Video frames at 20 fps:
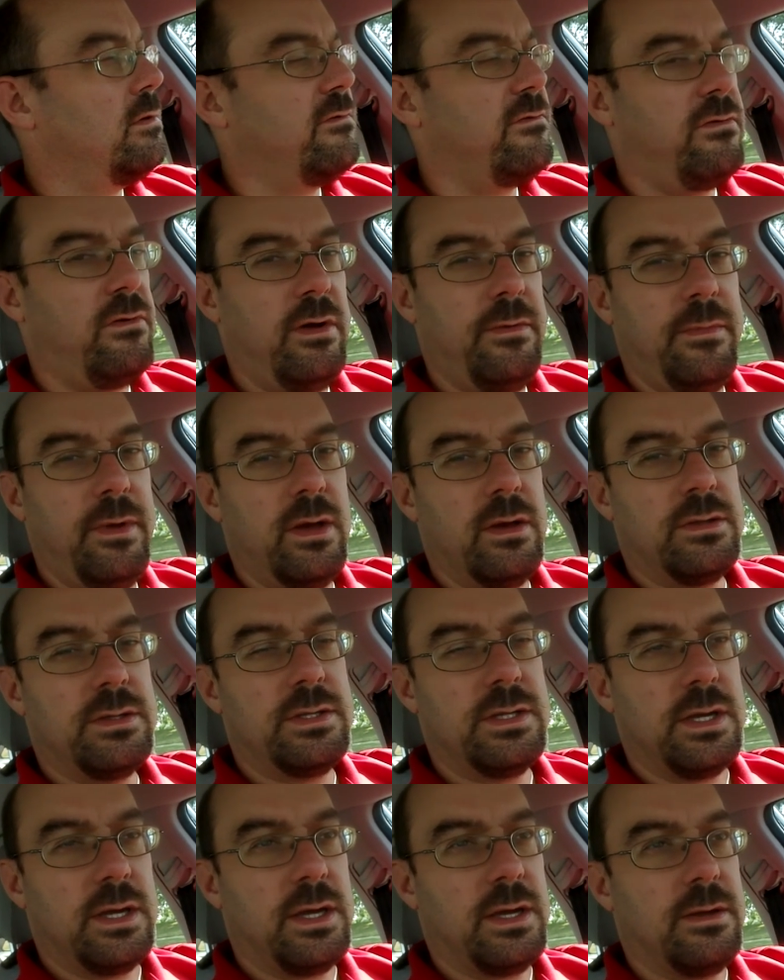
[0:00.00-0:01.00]
Free meal
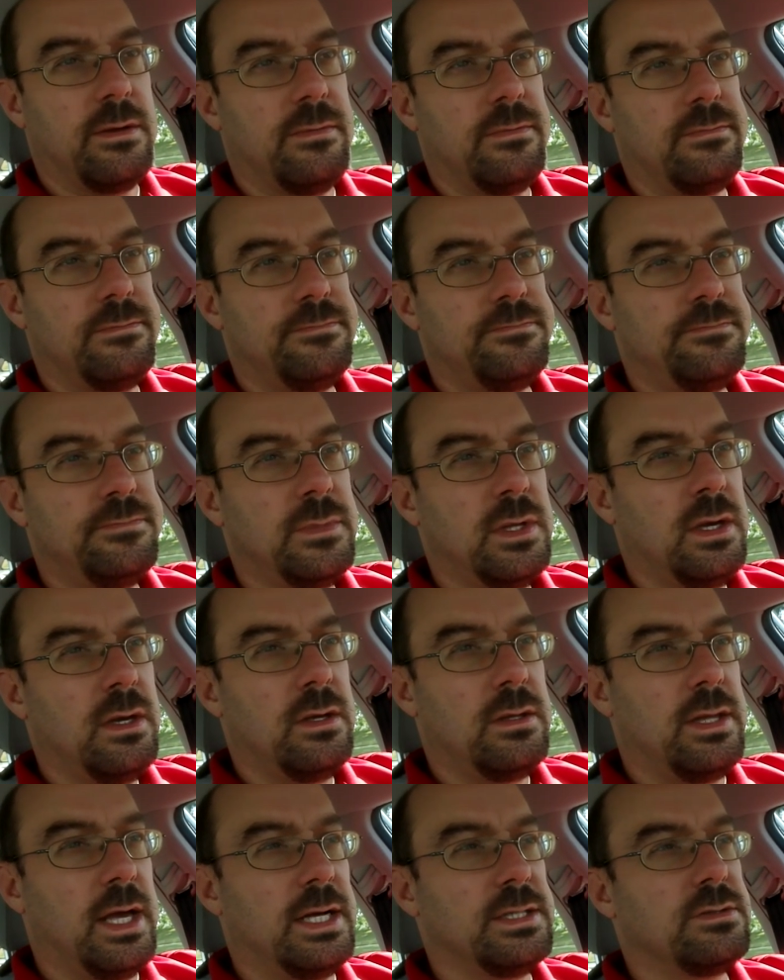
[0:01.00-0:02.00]
ticket.
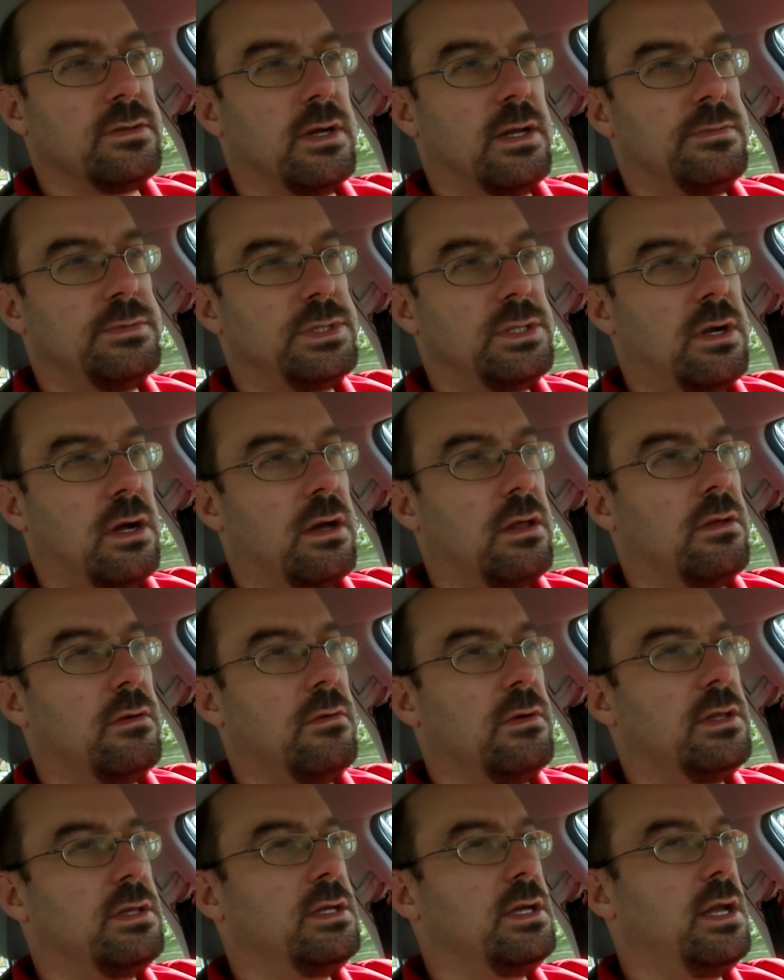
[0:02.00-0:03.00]
That's what I'm struggling
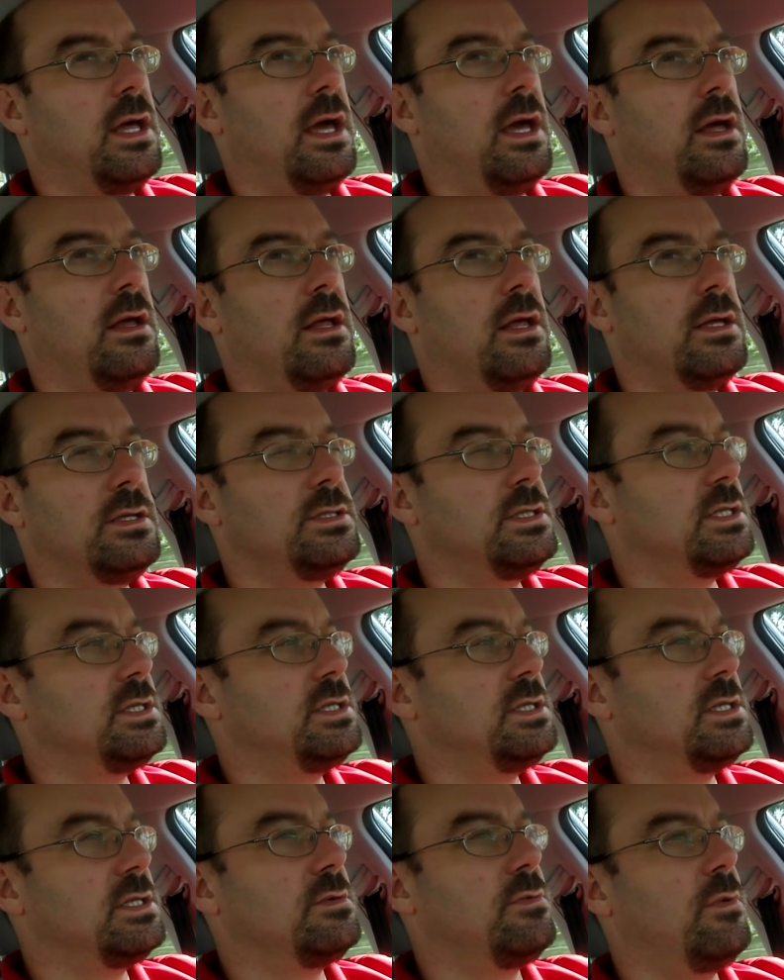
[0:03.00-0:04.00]
with today, is
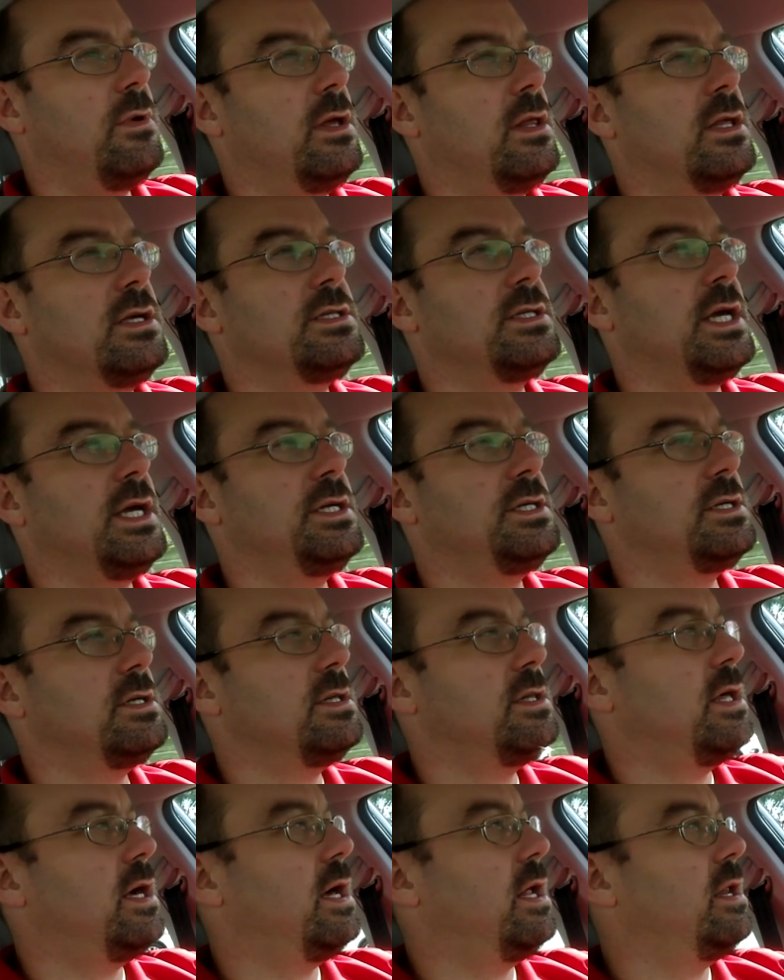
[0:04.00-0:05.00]
just this
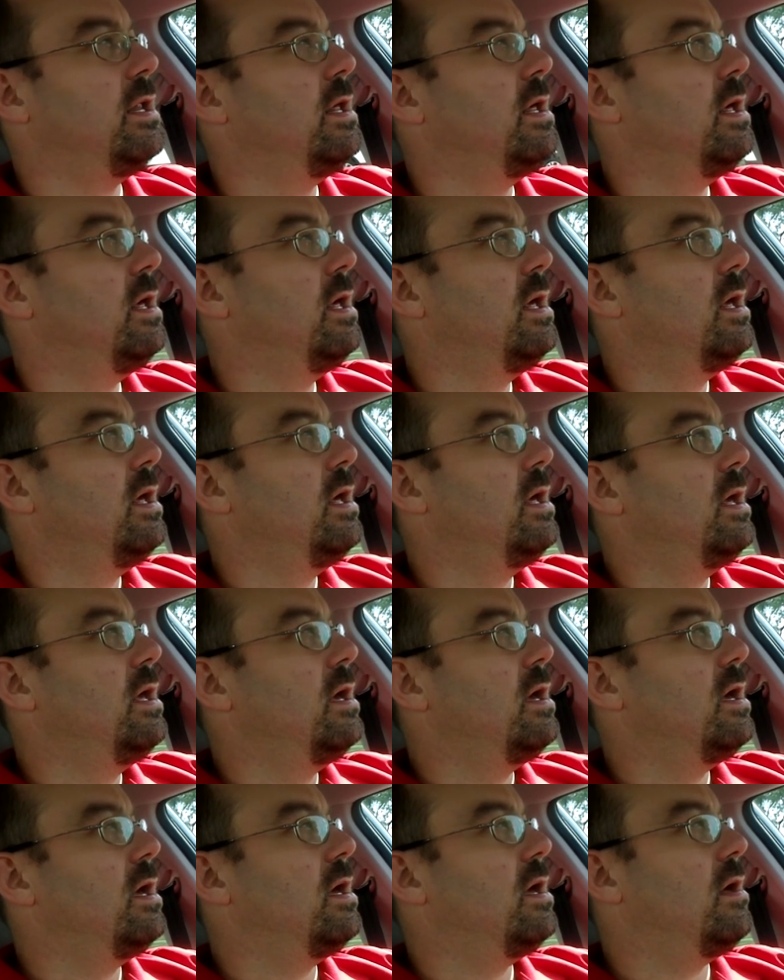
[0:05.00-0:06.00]
realization that
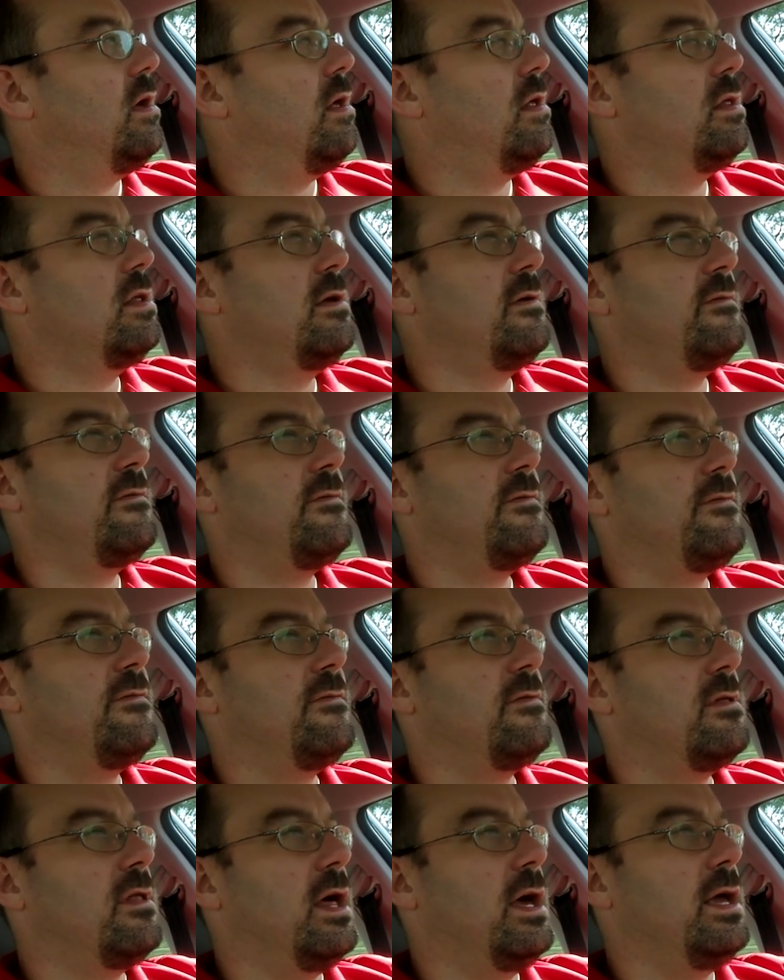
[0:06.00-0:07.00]
all of
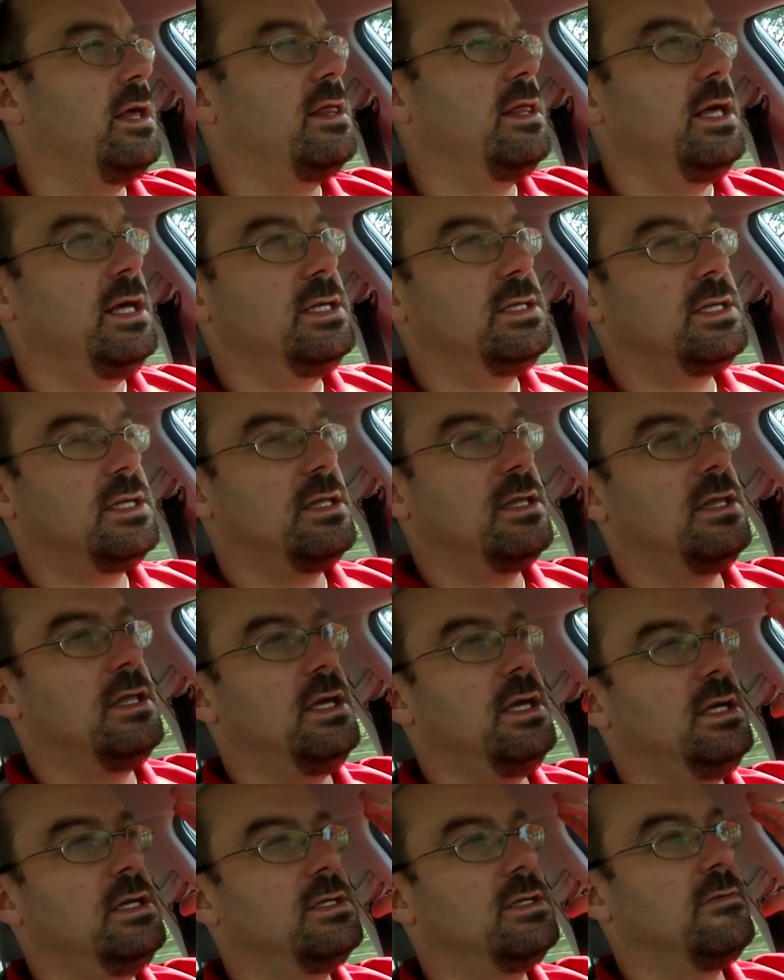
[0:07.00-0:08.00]
like these
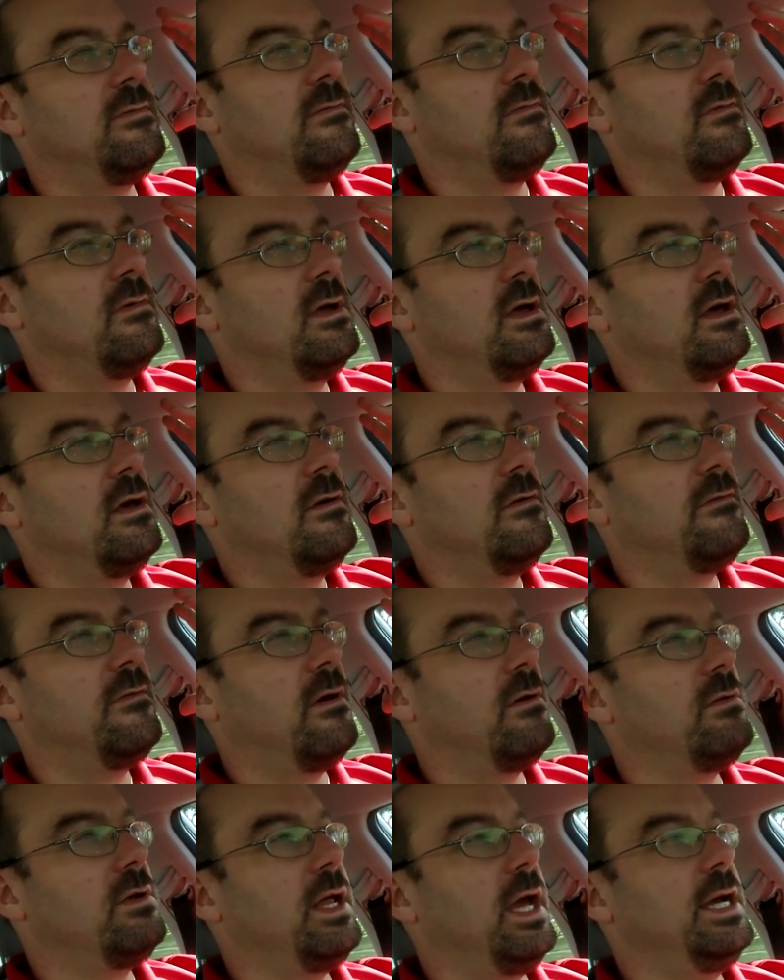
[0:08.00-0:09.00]
these
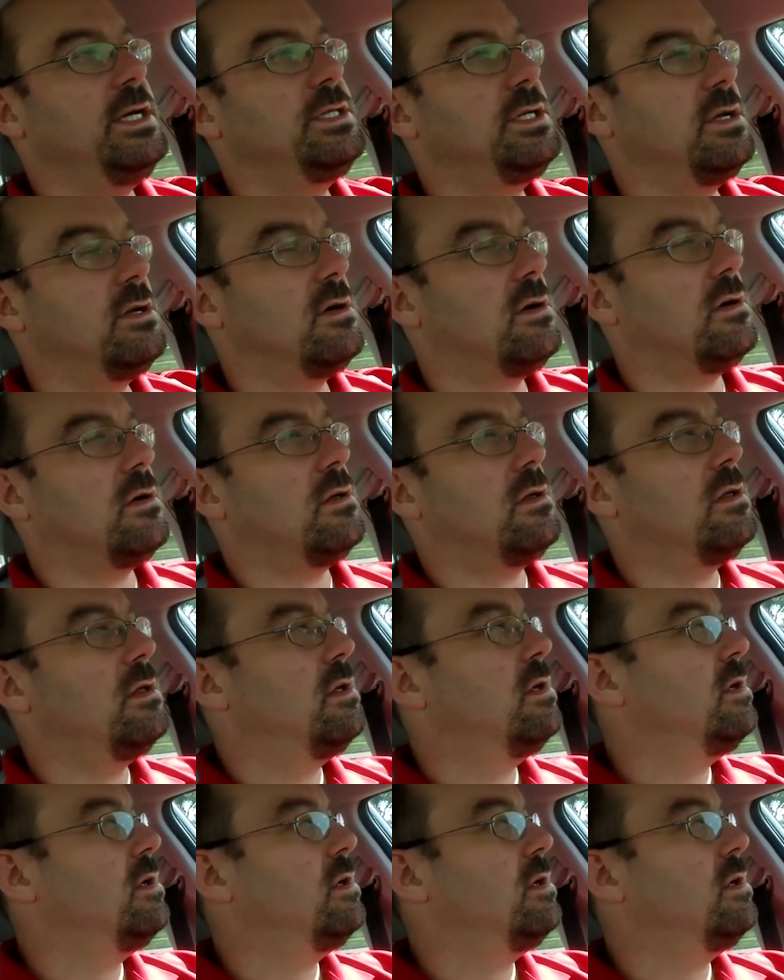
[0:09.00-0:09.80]
foundational